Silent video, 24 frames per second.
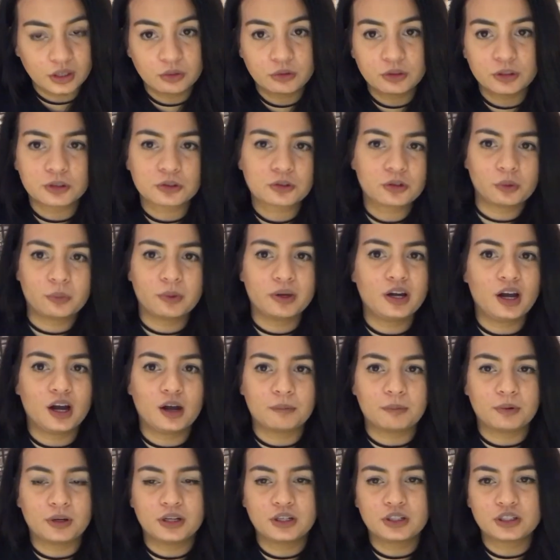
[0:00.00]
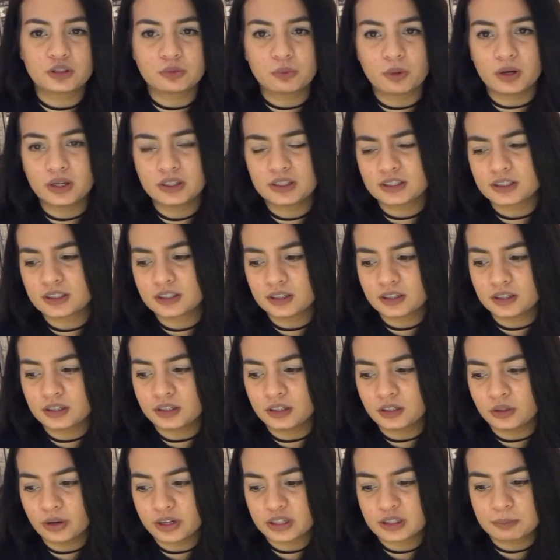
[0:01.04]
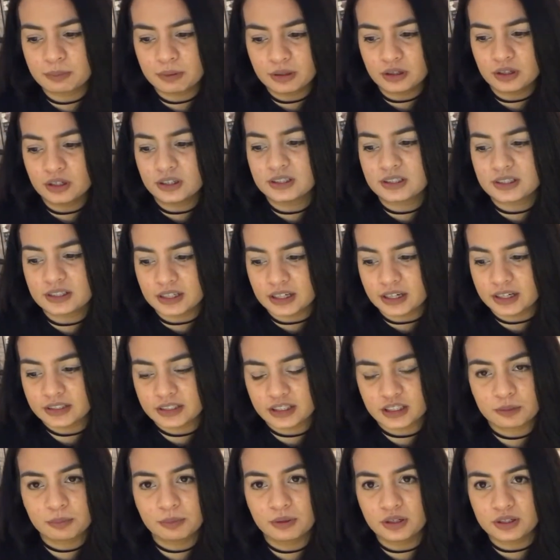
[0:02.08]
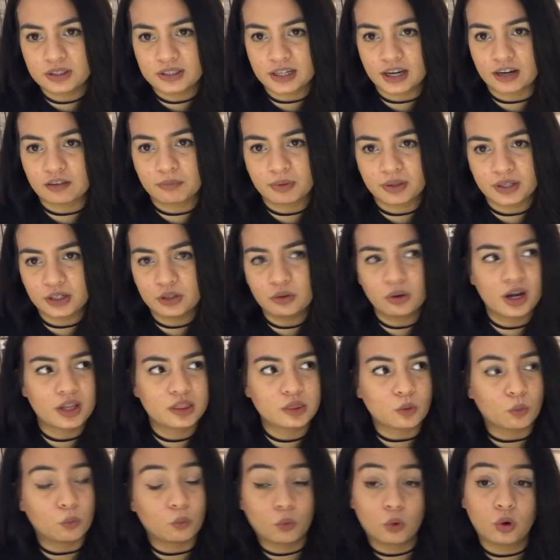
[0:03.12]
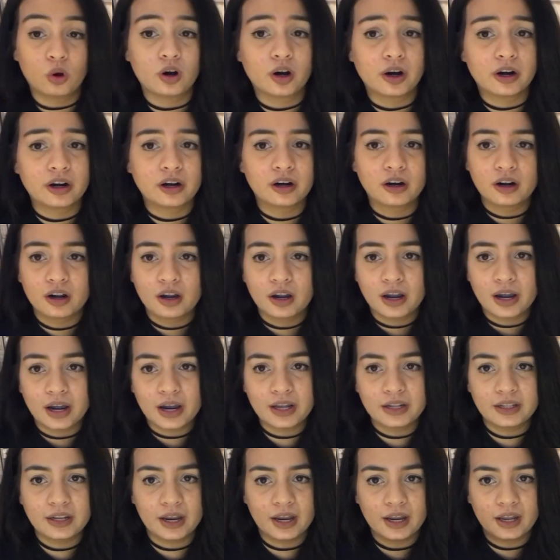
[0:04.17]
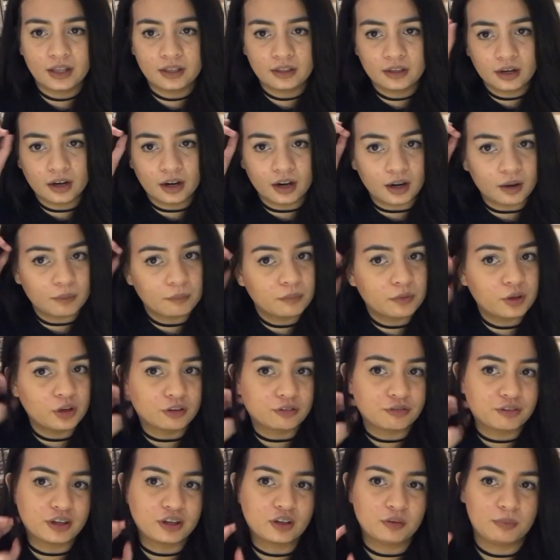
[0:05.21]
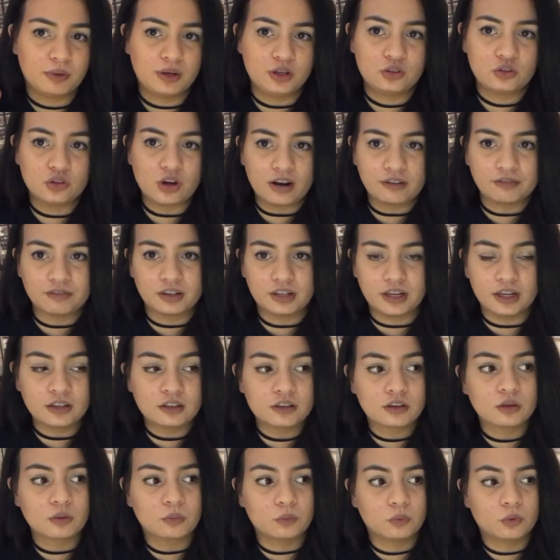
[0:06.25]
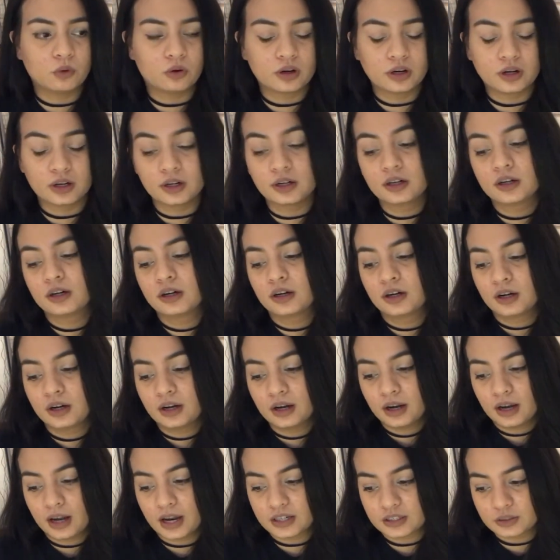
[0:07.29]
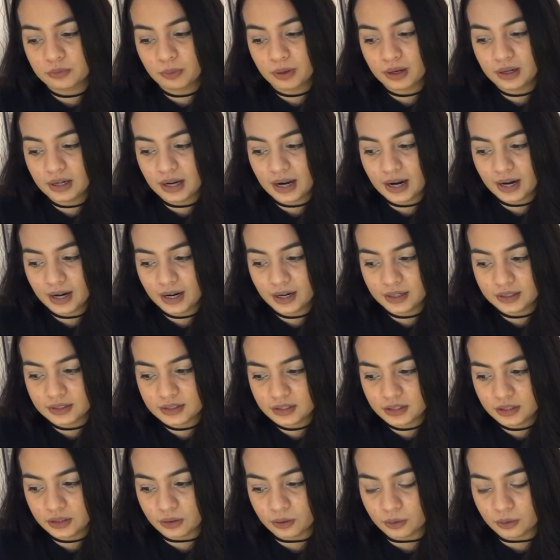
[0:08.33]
just growing up and he just wants to experience life. But then you got the war, and then you're afraid of being drafted into the war, as well as